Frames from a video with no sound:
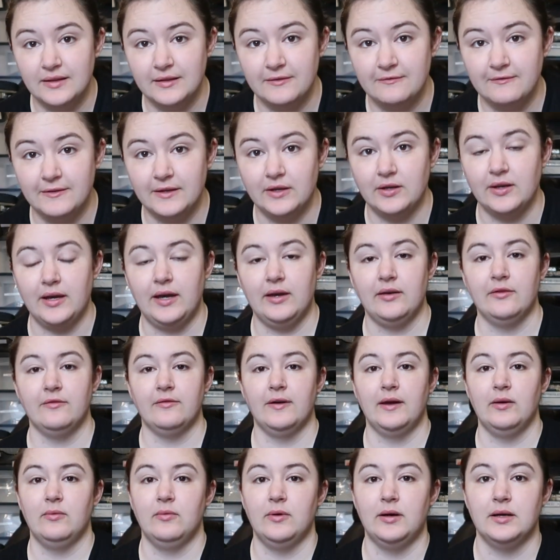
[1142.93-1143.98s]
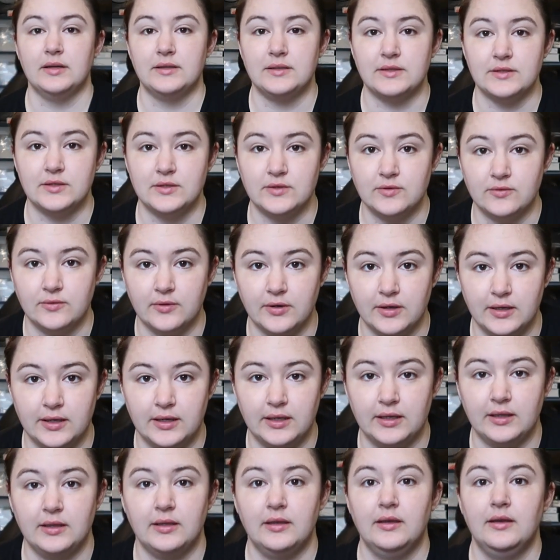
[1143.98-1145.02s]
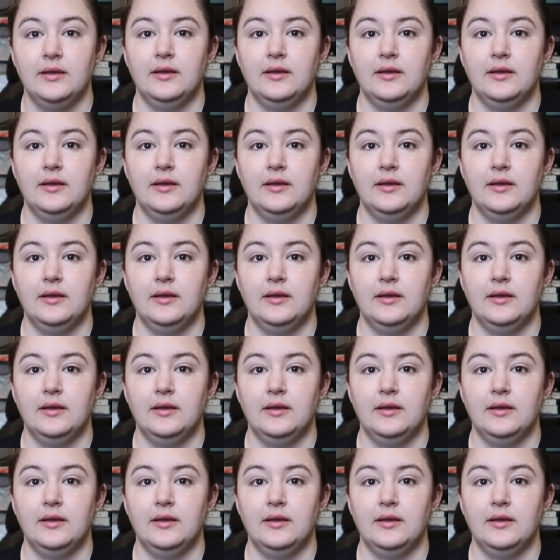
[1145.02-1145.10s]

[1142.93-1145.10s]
then figure out if I want to store it